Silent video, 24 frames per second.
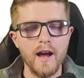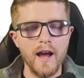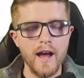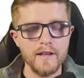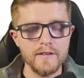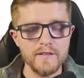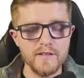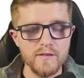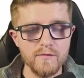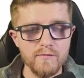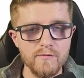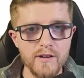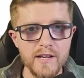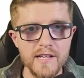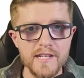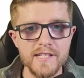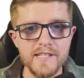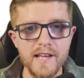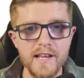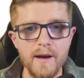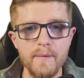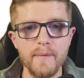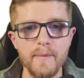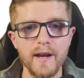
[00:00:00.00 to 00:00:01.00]
I had to
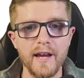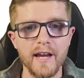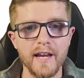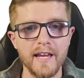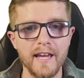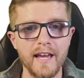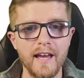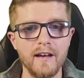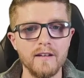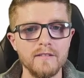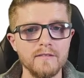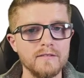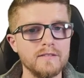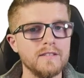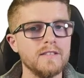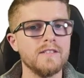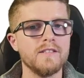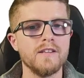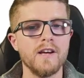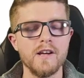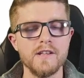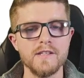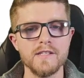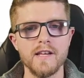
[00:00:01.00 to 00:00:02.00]
reset my account. It
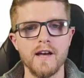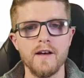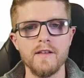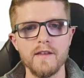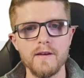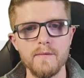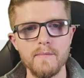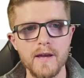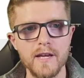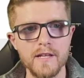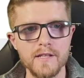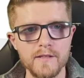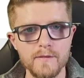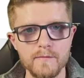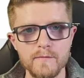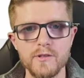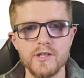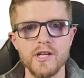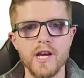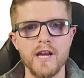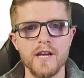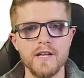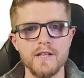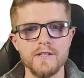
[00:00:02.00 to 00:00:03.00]
turns out they made some
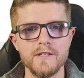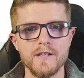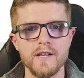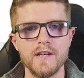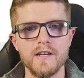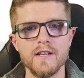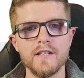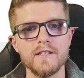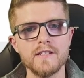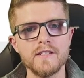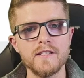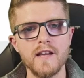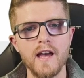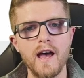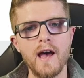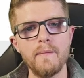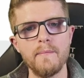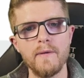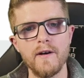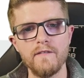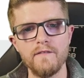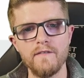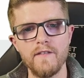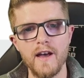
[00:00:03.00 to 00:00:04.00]
changes to
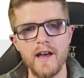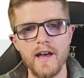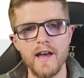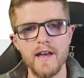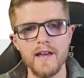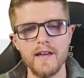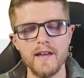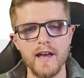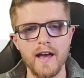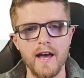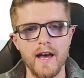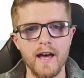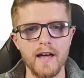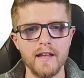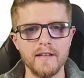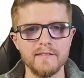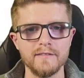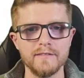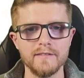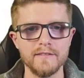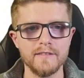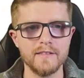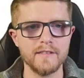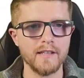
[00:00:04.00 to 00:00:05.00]
MFA
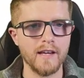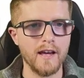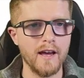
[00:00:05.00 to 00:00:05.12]
and